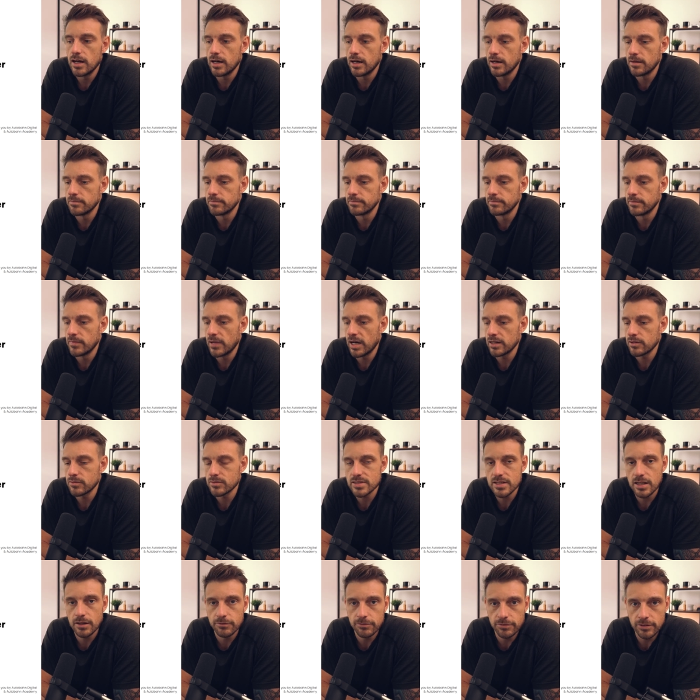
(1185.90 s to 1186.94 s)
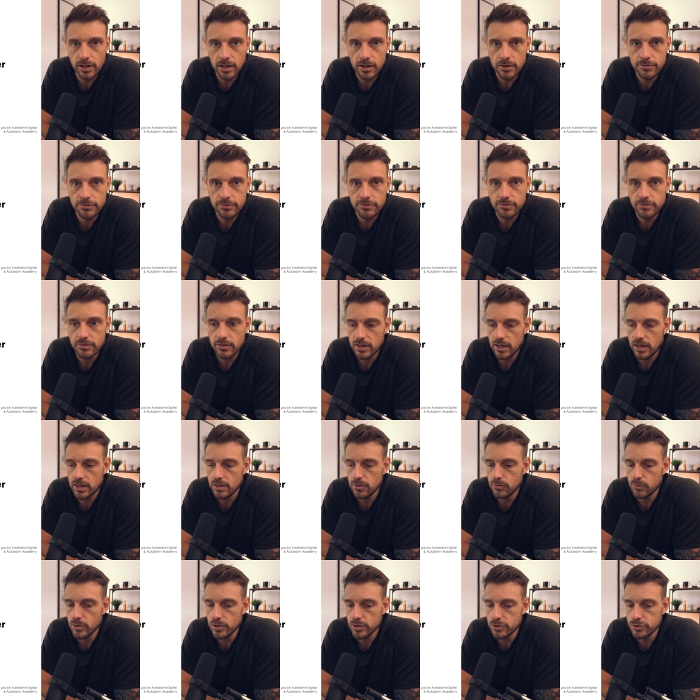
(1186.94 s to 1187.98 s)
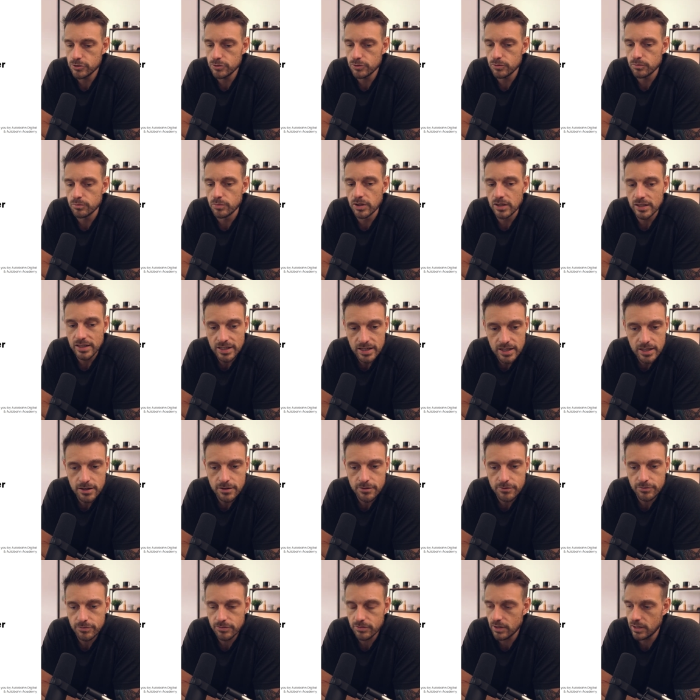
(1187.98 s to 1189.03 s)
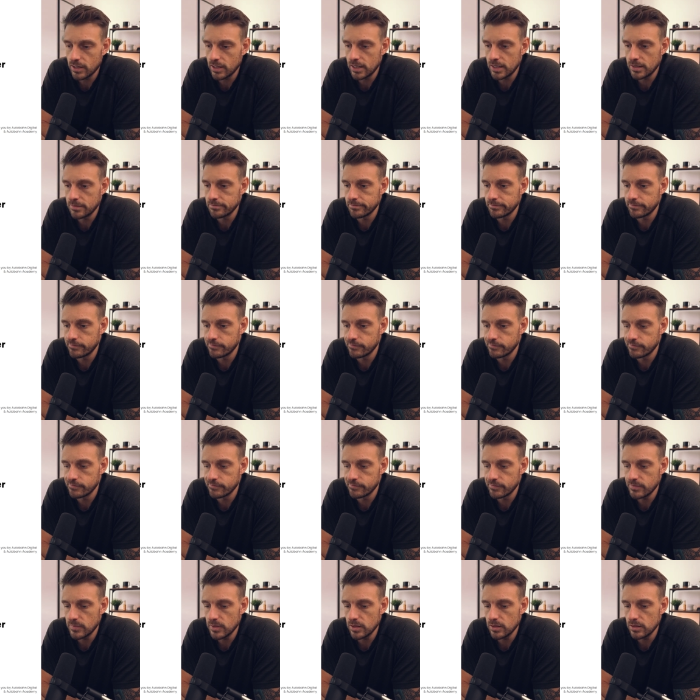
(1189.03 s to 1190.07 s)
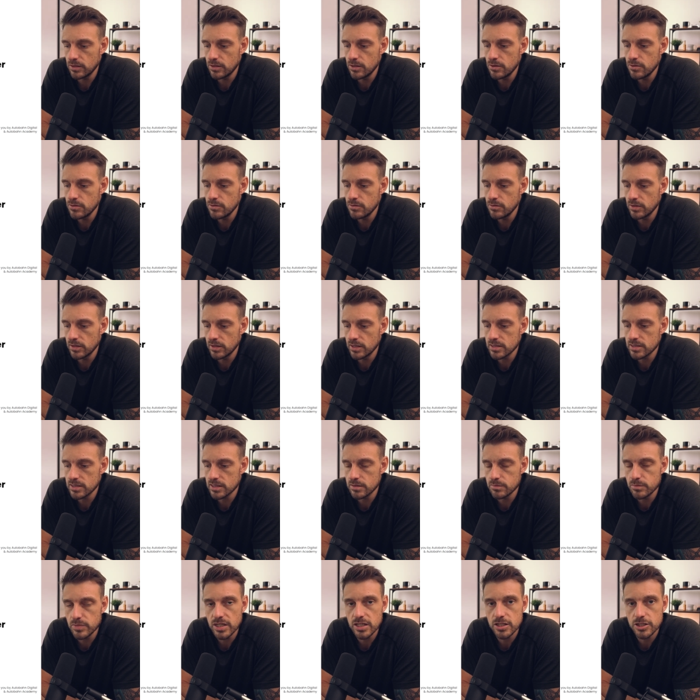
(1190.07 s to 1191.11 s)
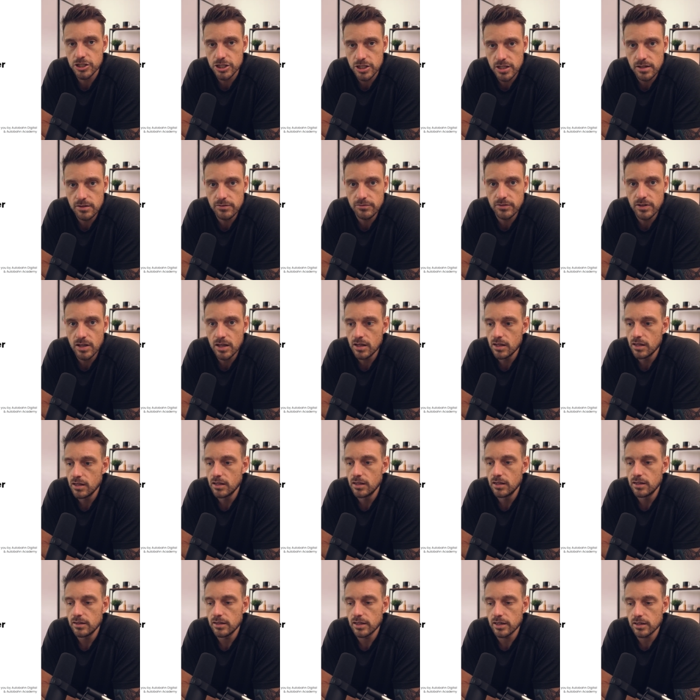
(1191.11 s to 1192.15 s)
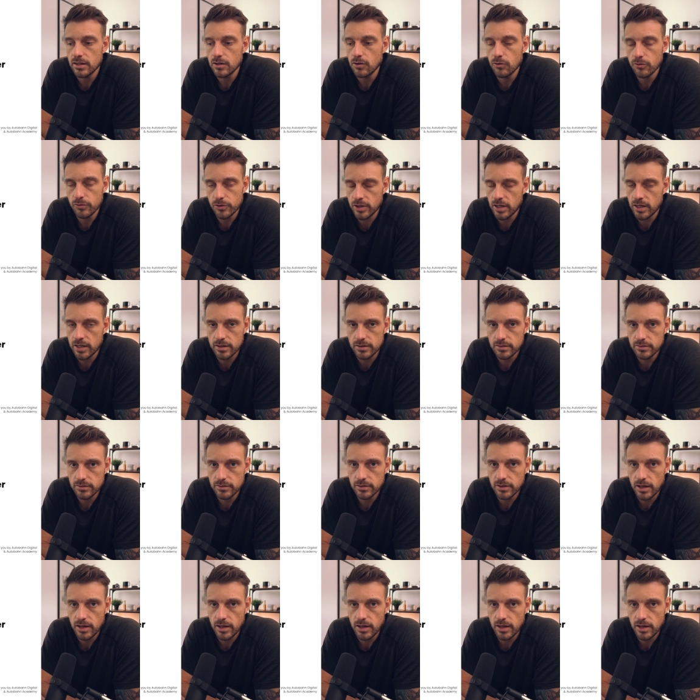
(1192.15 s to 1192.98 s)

Um, I don't sell fluff. I don't want you to believe um, you this can be achieved like overnight.